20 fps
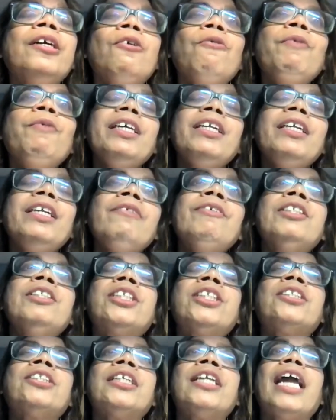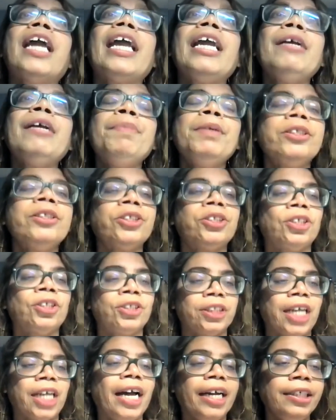We live in such an ableist
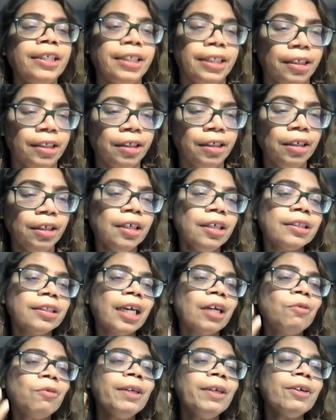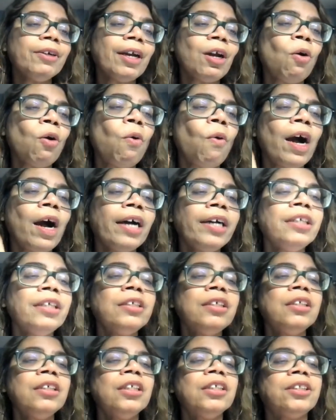society that we
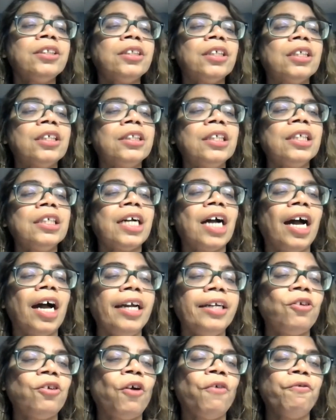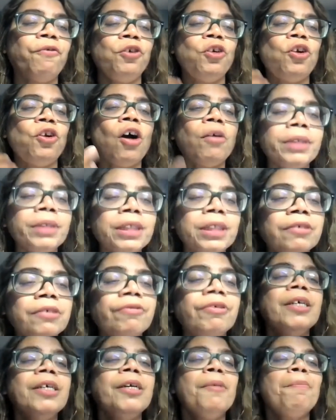require a certain kind of
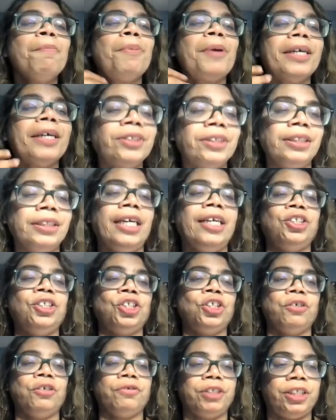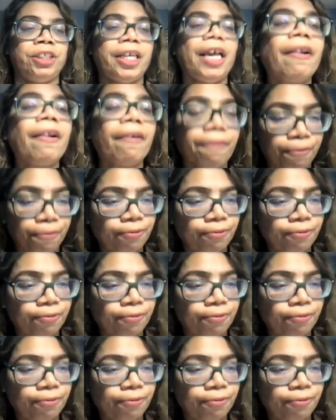normative presentation of self.